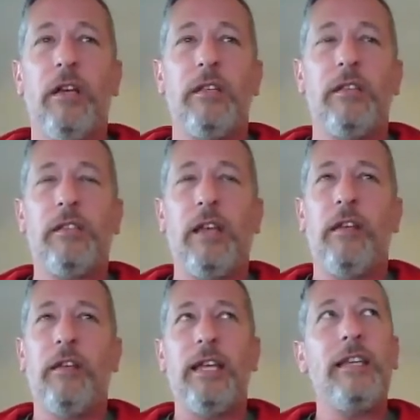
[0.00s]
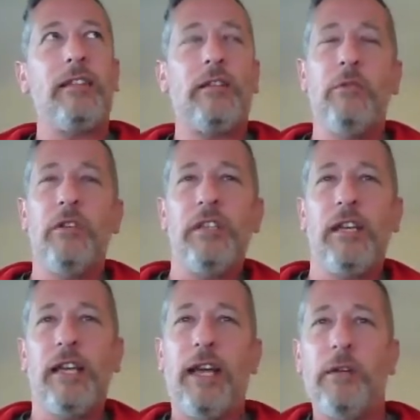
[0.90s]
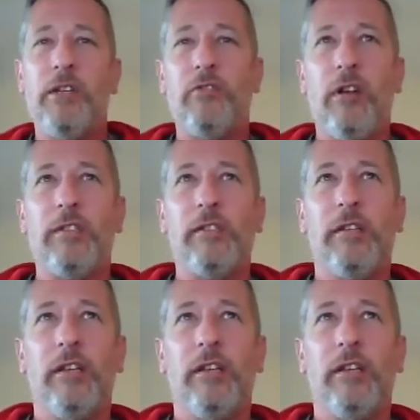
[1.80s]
Southend East Community Academy Trust,